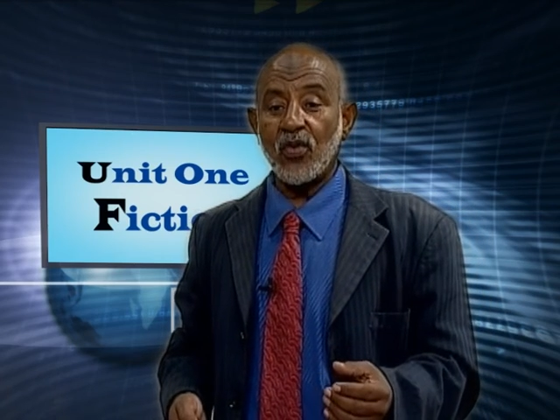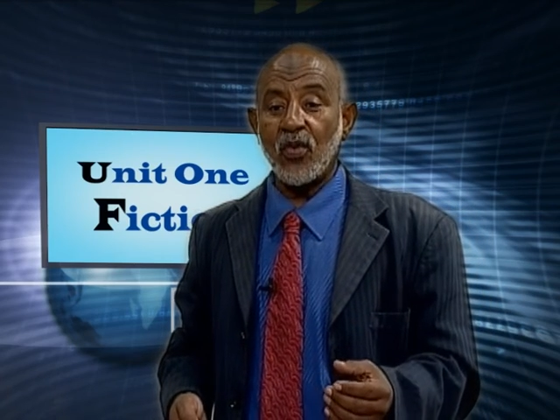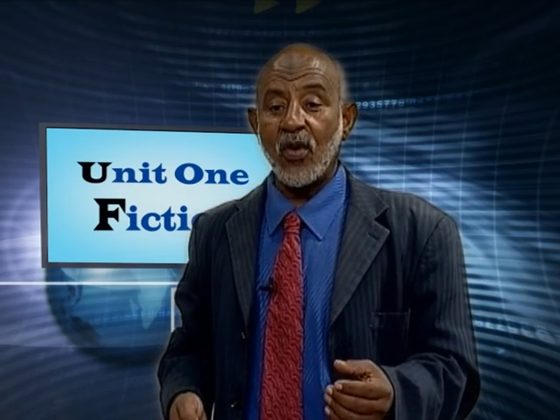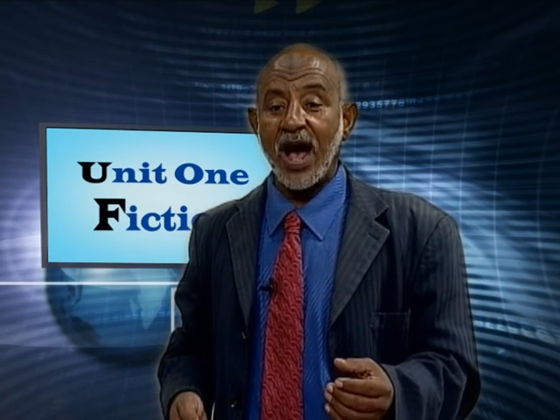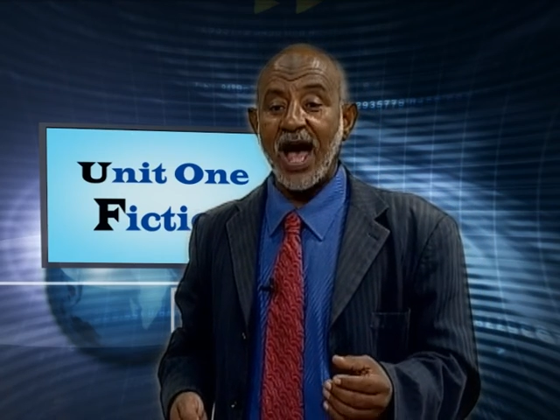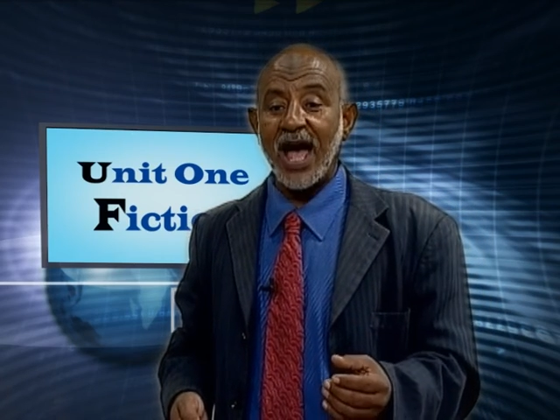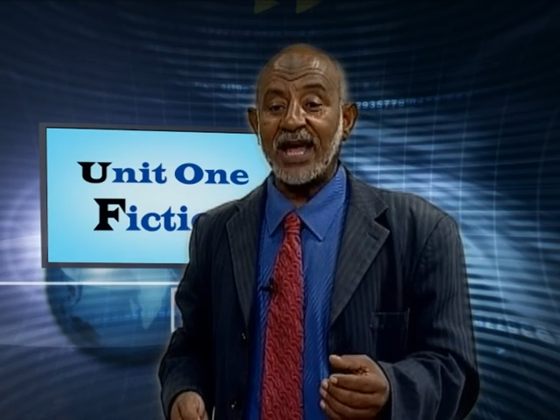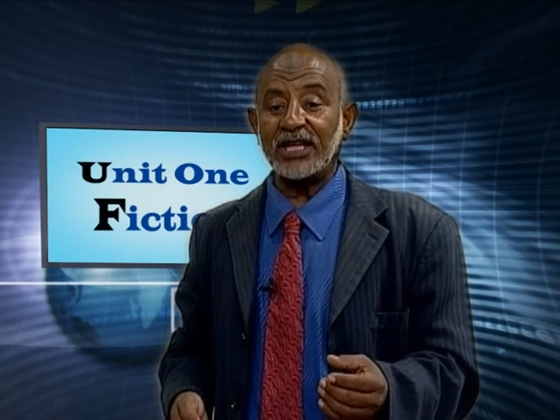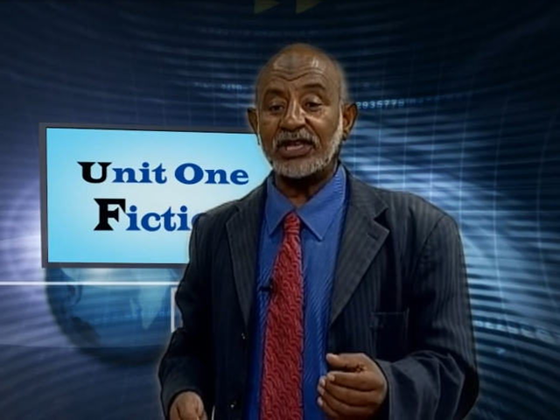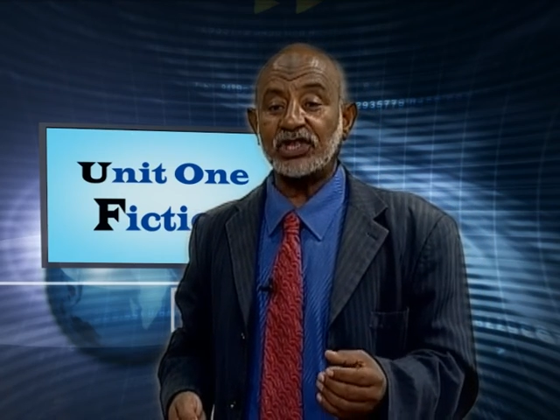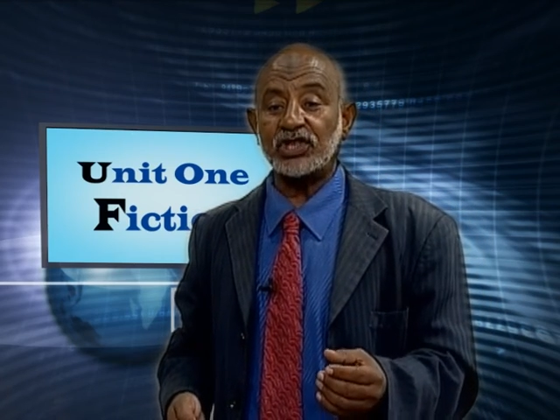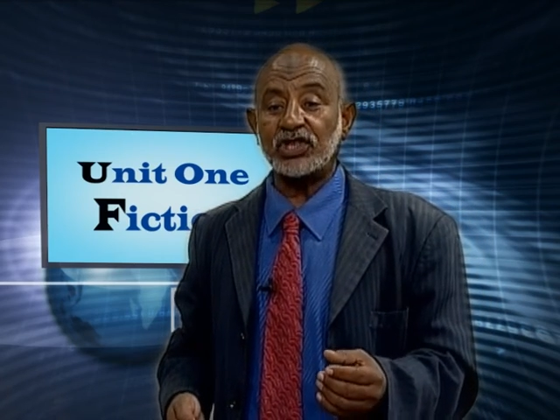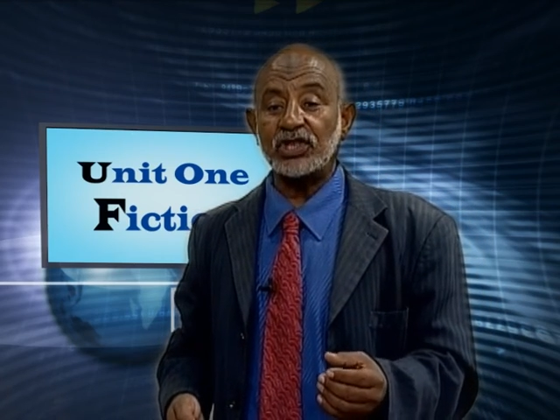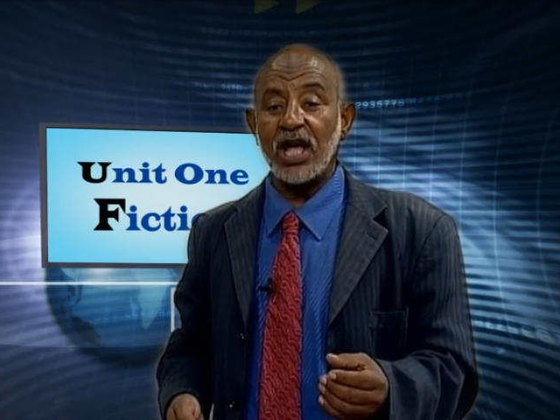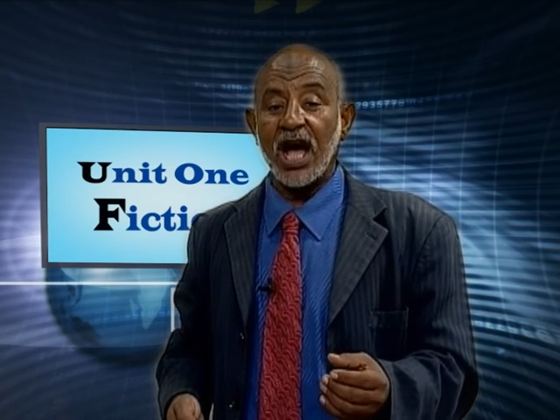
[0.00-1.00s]
quite
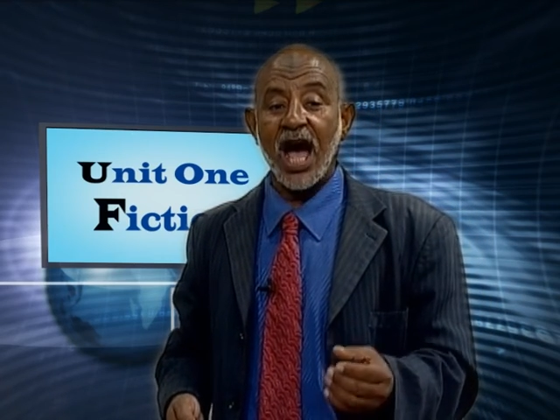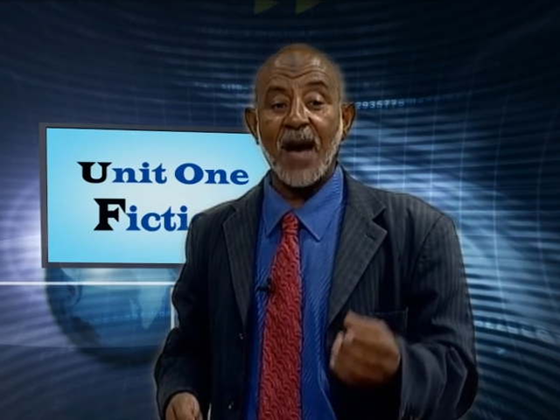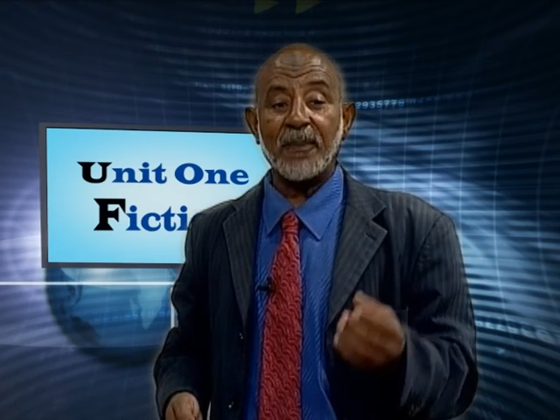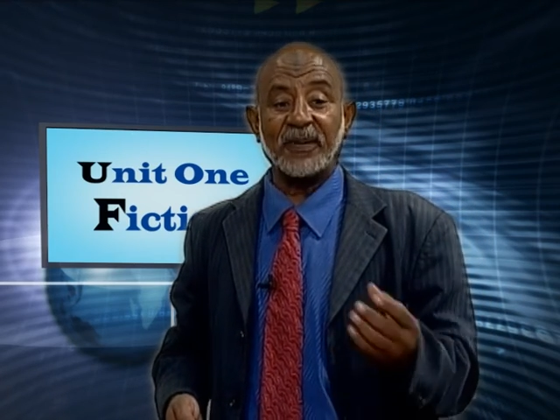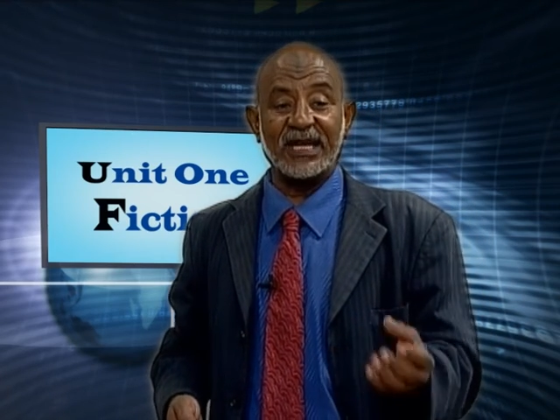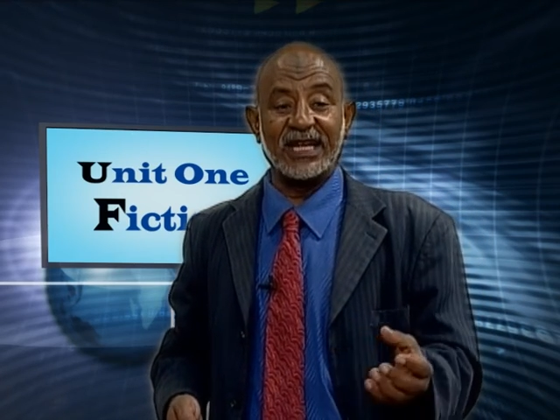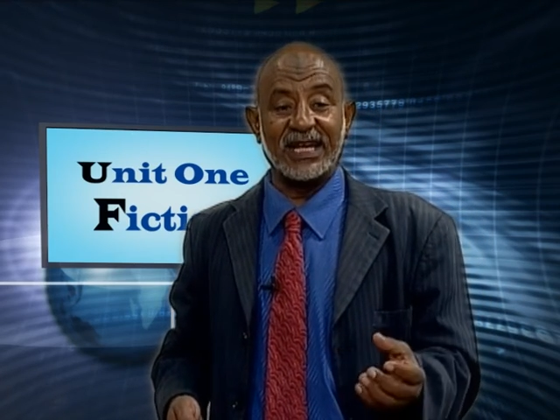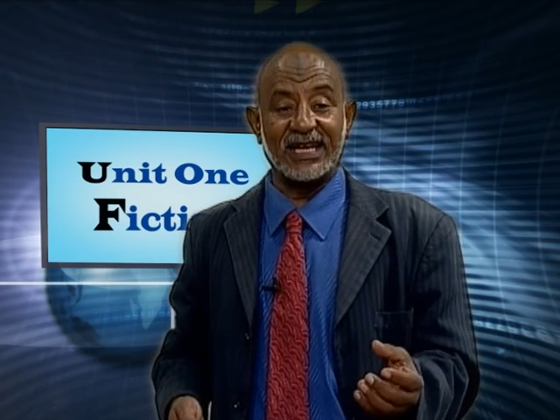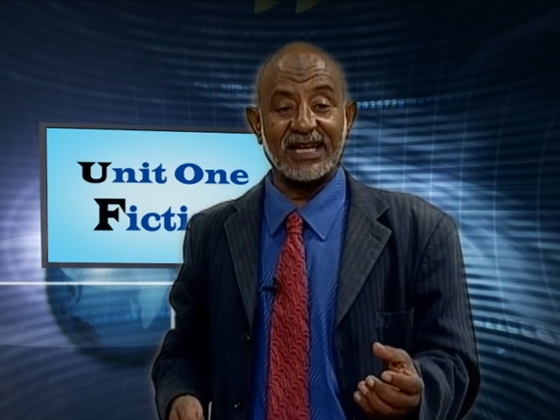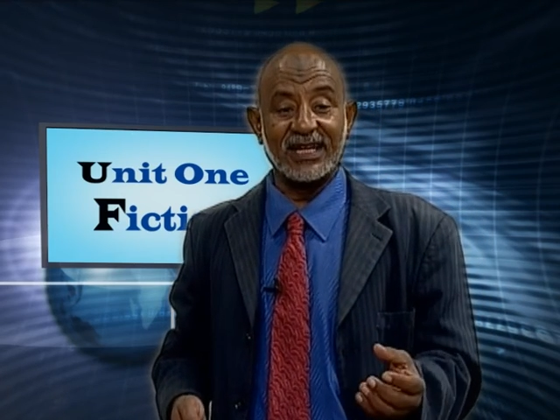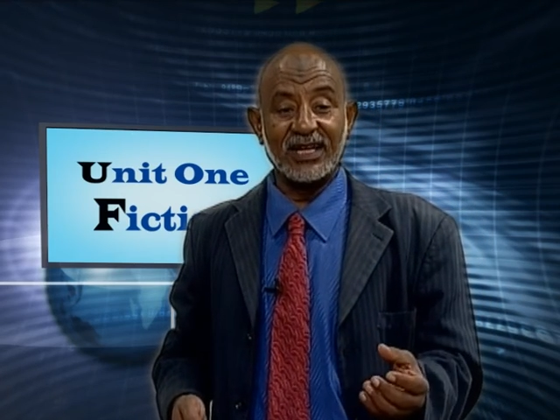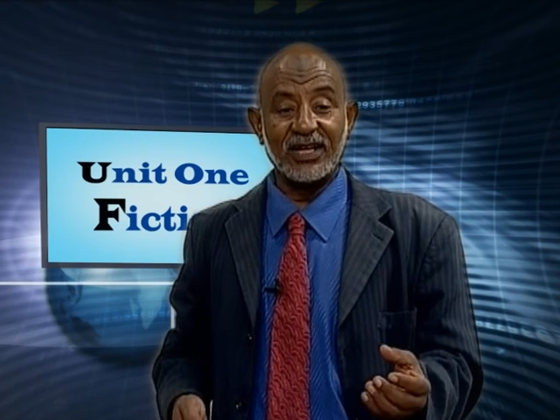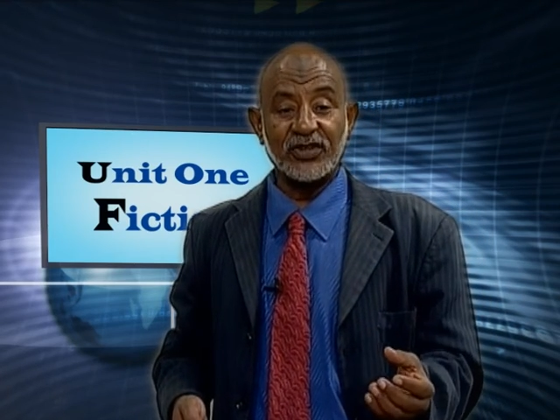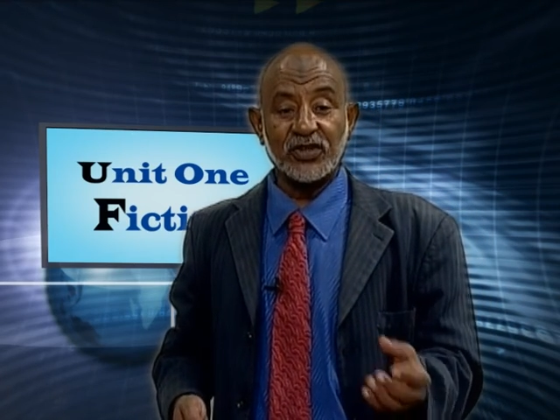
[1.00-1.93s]
happily